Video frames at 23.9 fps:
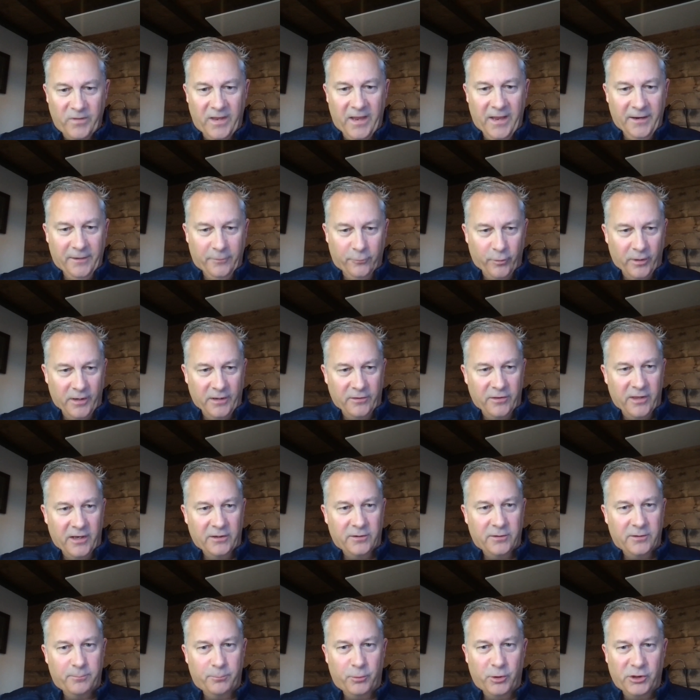Yeah, great.
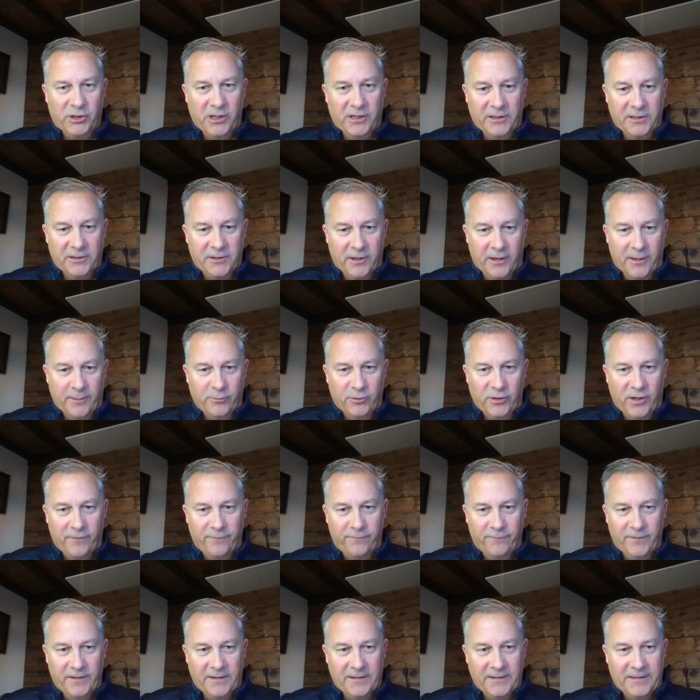Thanks. Appreciate the time,
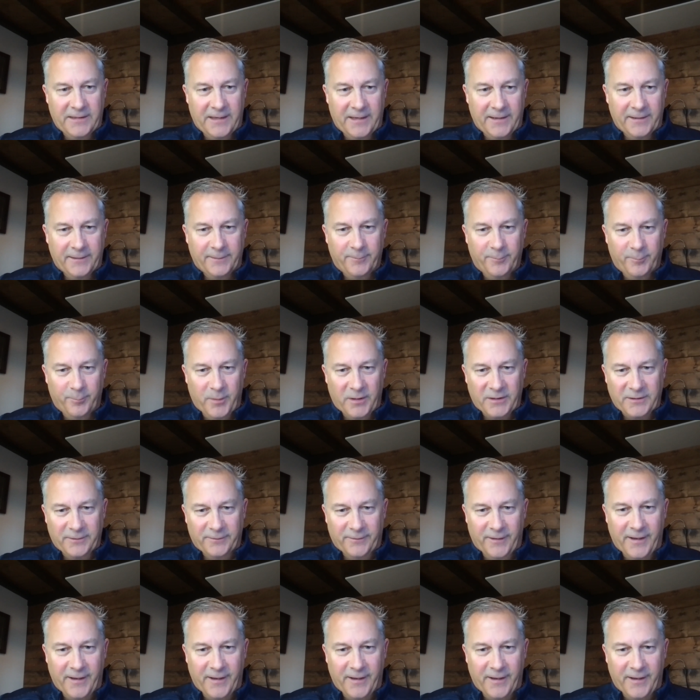Jeff, and best of